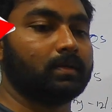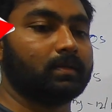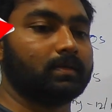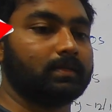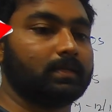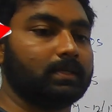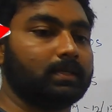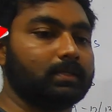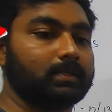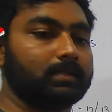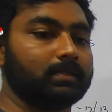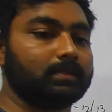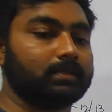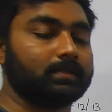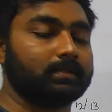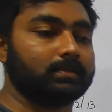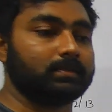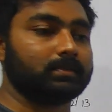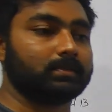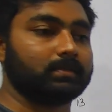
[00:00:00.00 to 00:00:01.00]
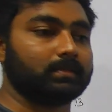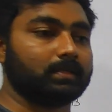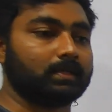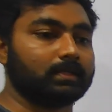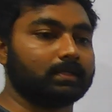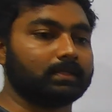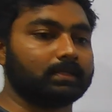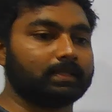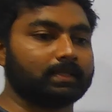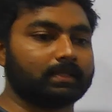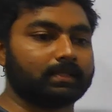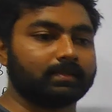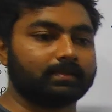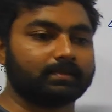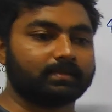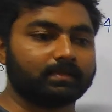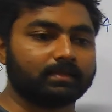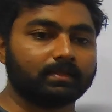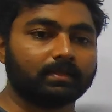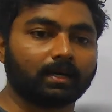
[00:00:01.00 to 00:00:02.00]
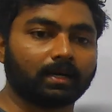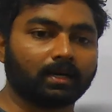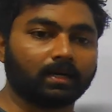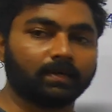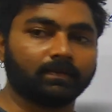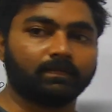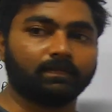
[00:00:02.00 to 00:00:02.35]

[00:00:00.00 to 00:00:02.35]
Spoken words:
Then under that lesson,